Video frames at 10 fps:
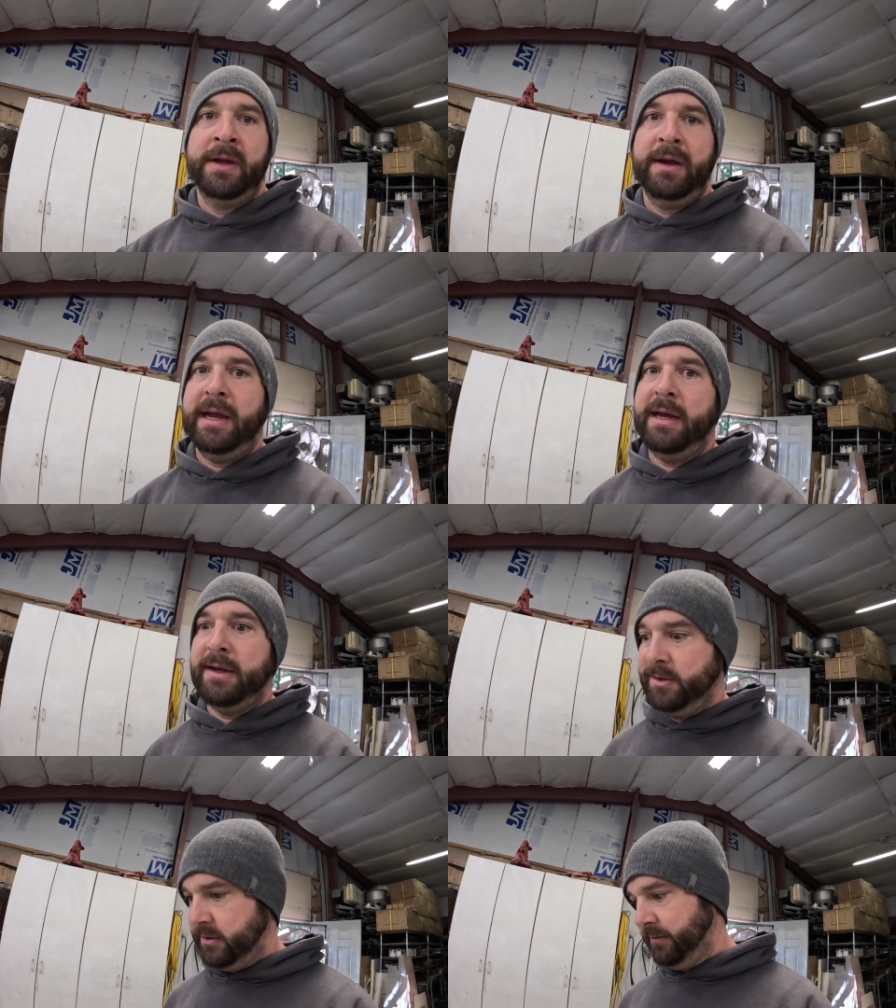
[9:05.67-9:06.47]

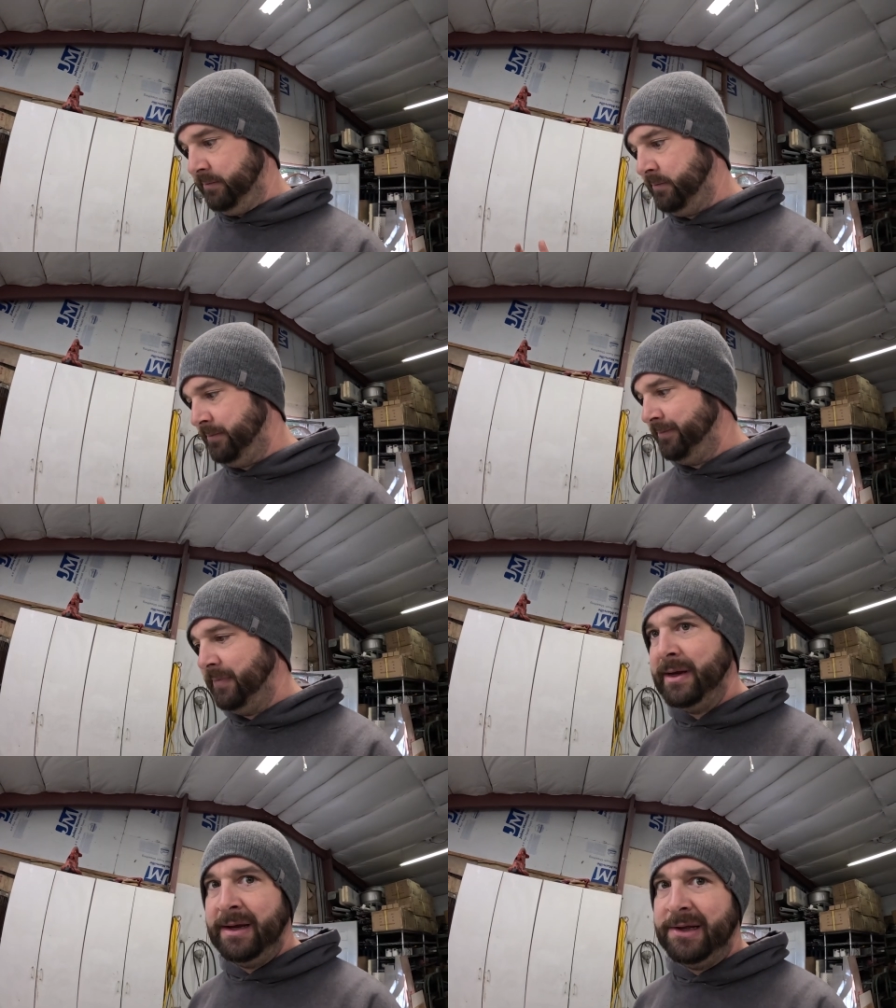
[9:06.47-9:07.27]
And
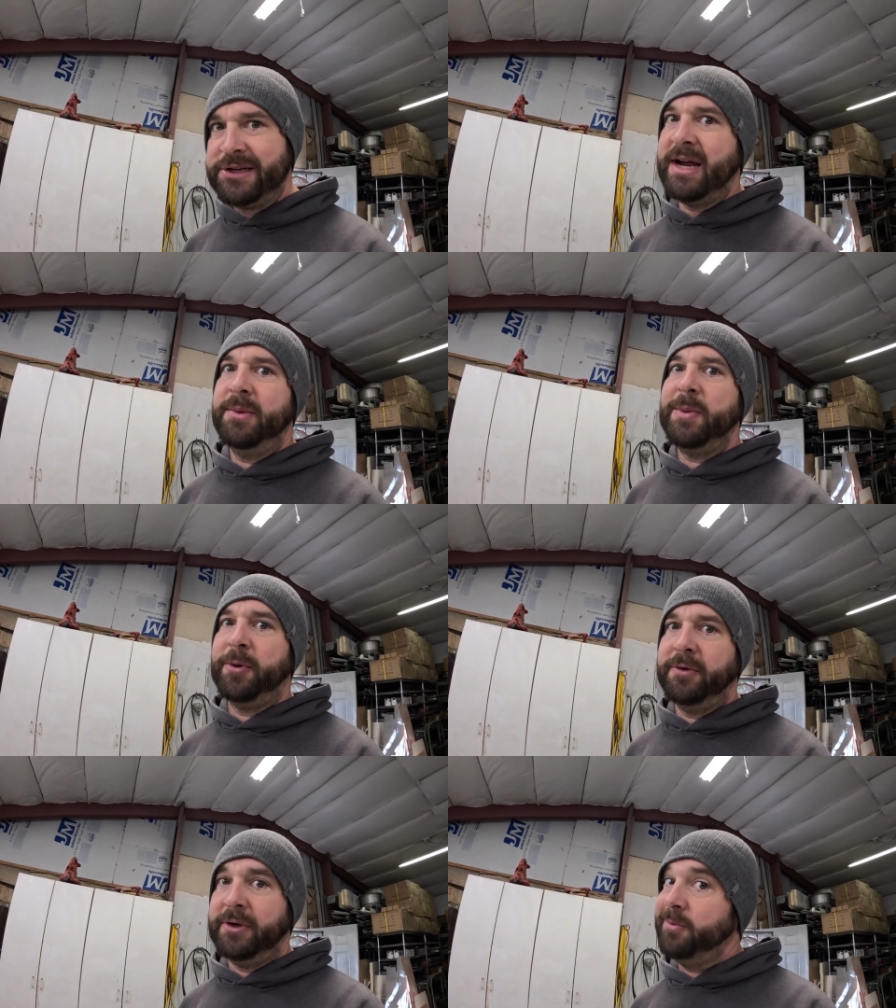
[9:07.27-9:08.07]
it's not gonna be
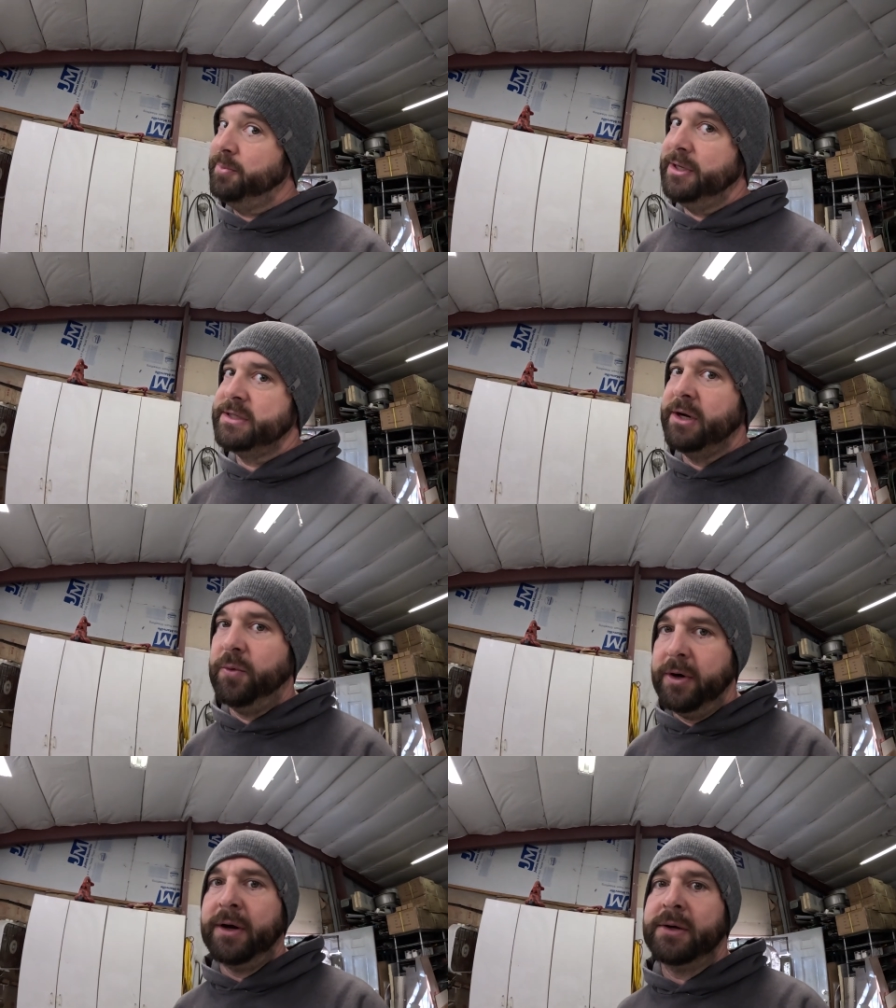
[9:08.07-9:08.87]
perfect, but it's gonna
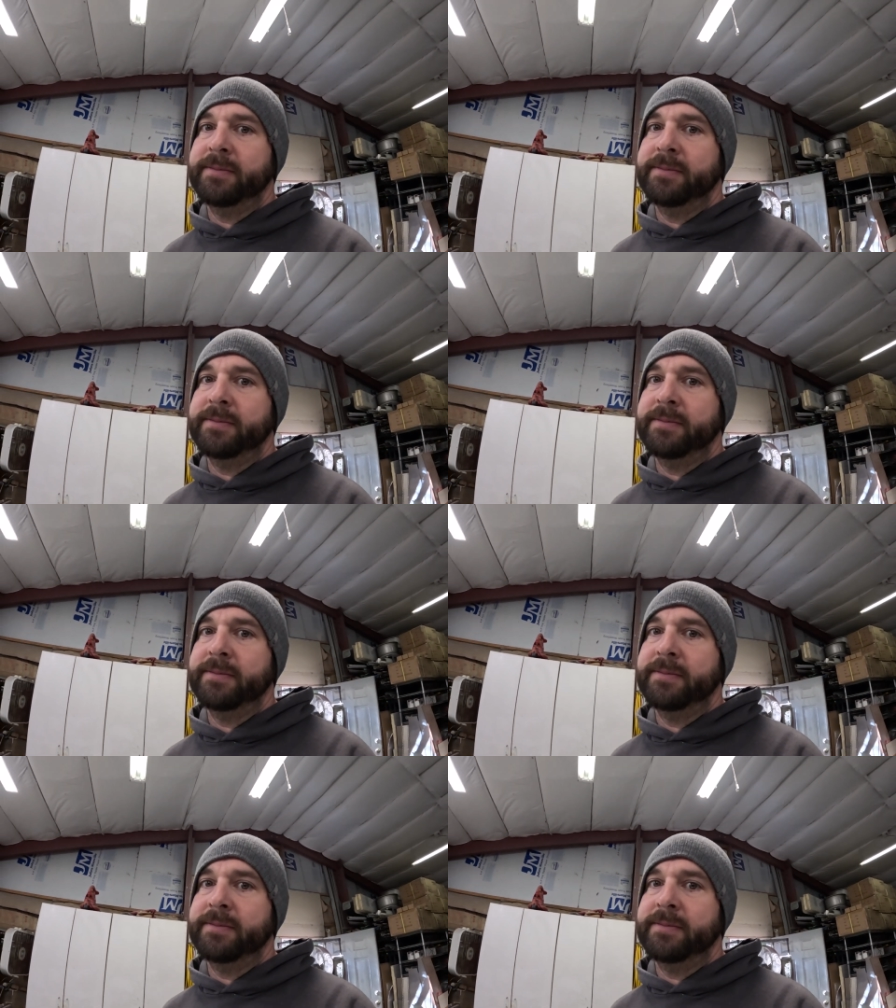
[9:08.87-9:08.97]
work.